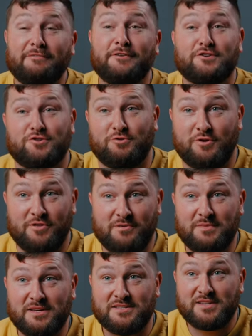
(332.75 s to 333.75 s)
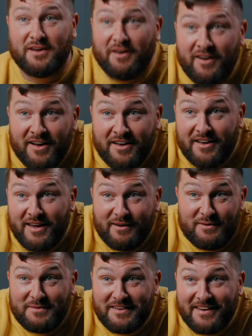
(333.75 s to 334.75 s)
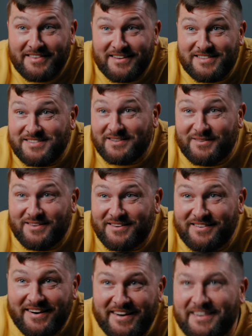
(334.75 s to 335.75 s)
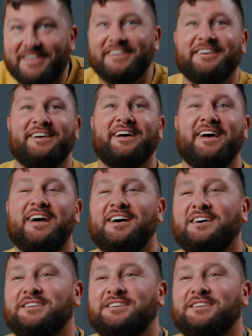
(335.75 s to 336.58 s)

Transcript: a foot shorter than me, so. So now we will swap over. We'll